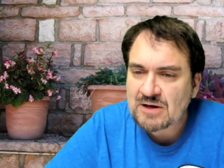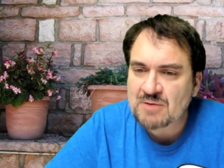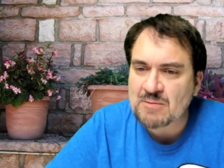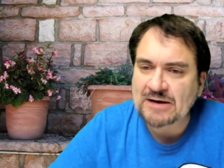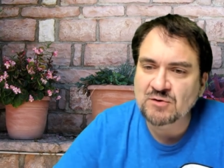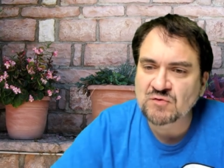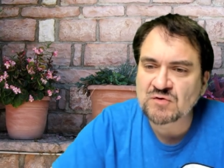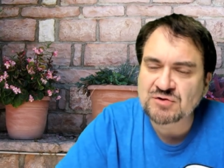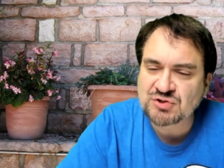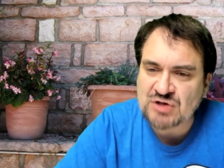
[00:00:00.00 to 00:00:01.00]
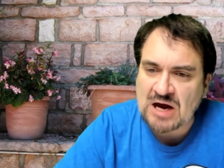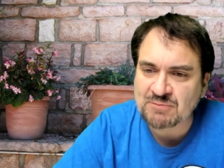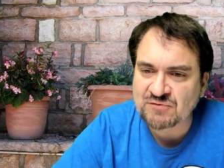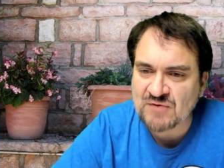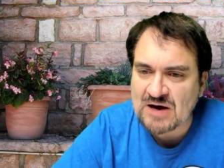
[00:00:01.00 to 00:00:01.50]
Am I using
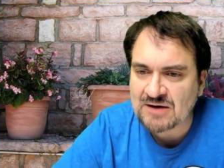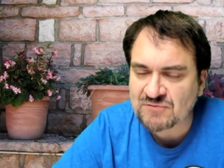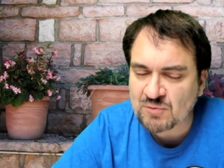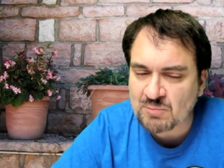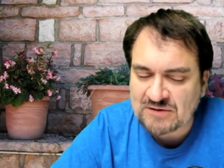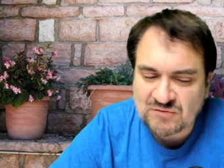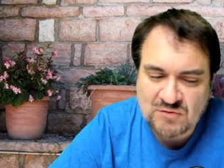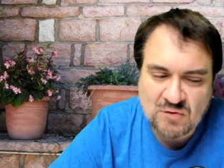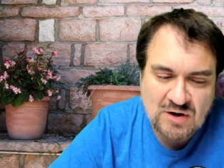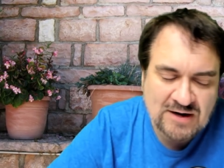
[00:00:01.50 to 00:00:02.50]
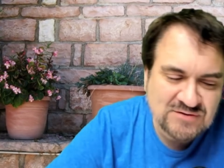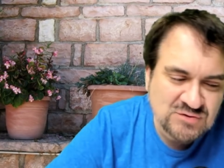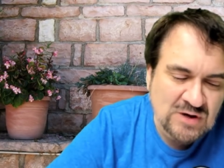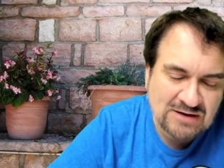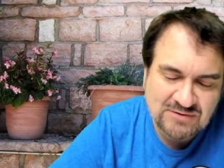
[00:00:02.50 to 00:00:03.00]
Shopify for my store? I
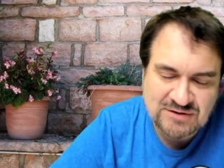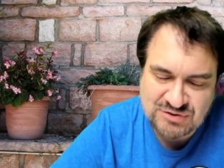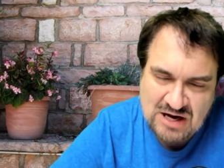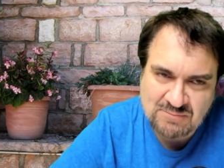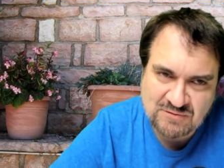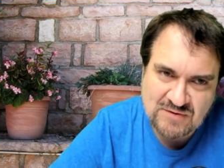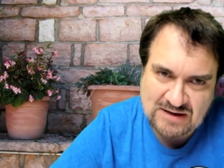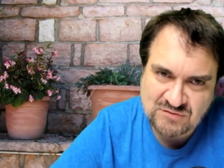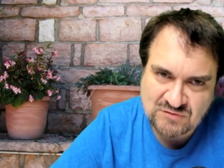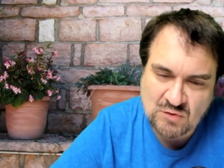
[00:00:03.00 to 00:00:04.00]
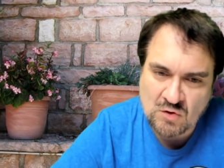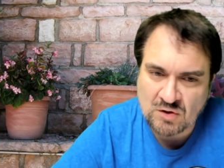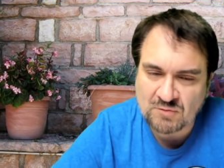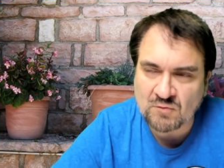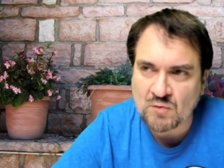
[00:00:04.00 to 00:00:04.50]
do have a Shopify
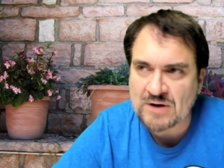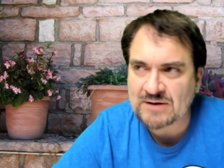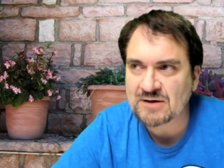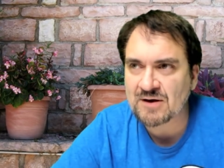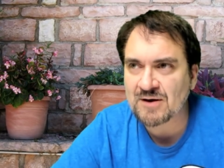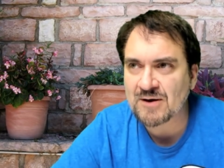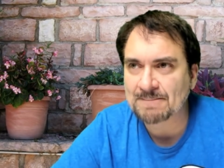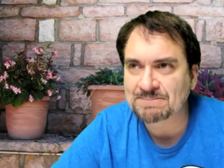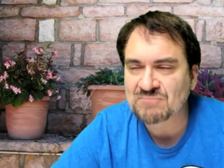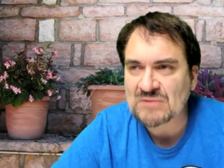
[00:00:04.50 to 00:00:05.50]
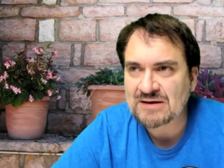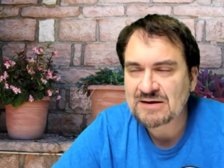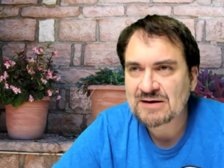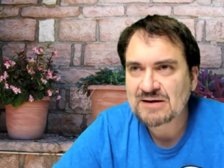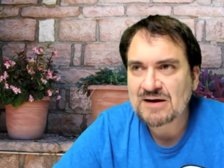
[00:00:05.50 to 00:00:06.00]
store running. Um,
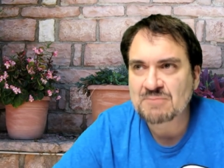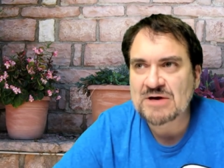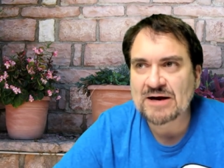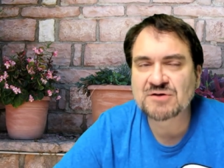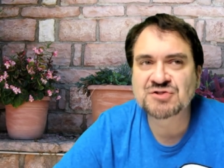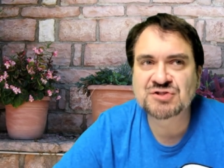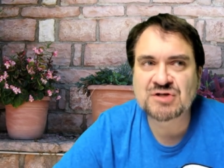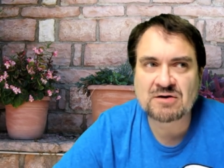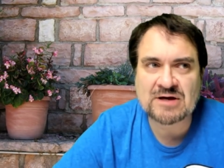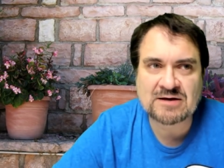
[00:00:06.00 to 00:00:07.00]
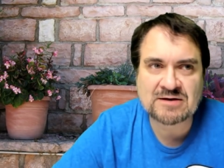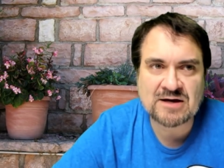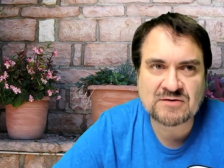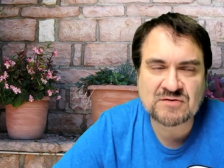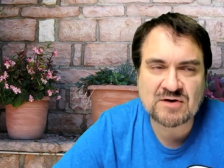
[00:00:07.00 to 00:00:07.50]
I'm not going to share that
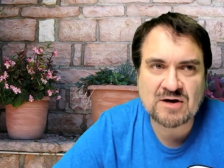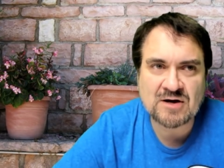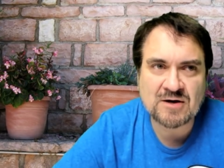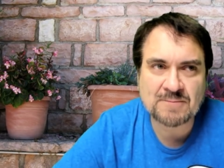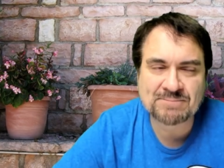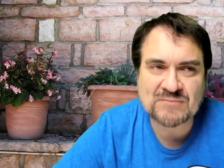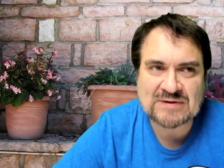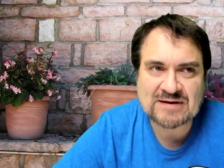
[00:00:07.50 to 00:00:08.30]
yet. Um,